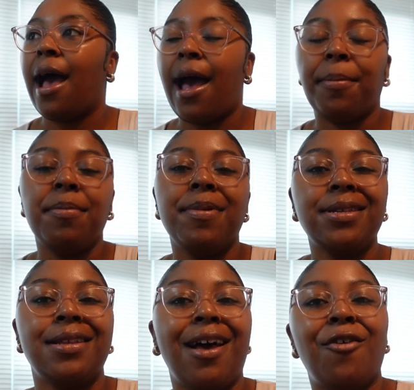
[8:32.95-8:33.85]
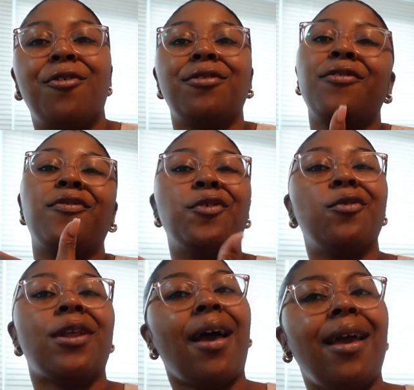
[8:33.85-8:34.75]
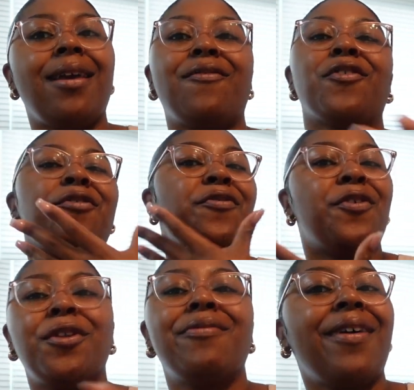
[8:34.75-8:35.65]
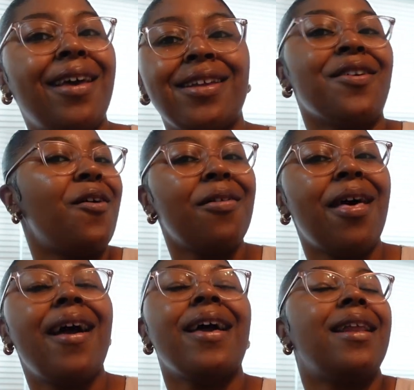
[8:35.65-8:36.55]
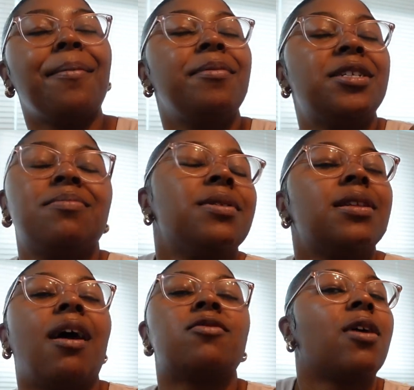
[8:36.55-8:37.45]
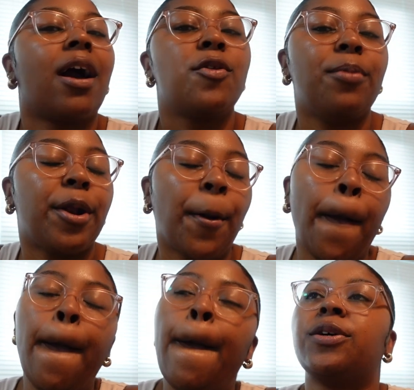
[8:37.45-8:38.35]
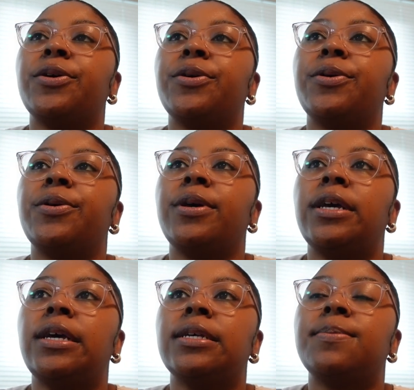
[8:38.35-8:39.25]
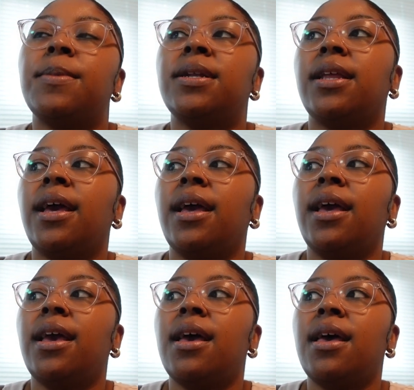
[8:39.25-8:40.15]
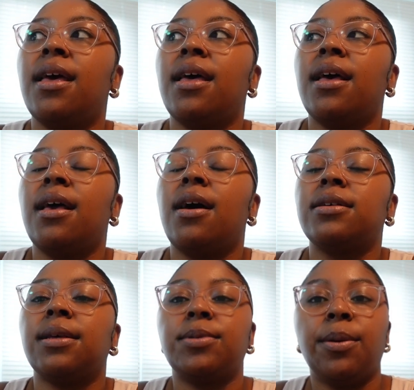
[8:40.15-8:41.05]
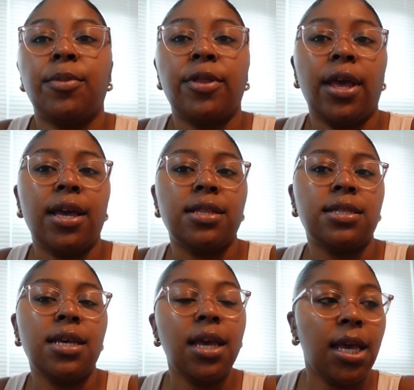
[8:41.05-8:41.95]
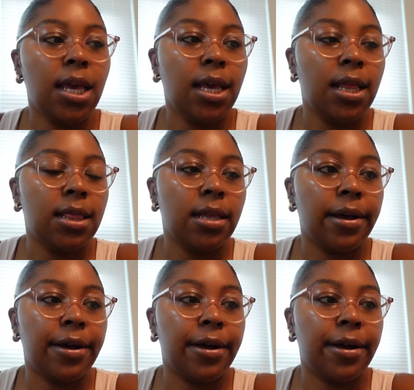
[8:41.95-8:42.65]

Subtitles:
I'd be missing out on the full night for the full event, all that. I'm just missing out, so I gotta do better. So it is Monday, September the 18th.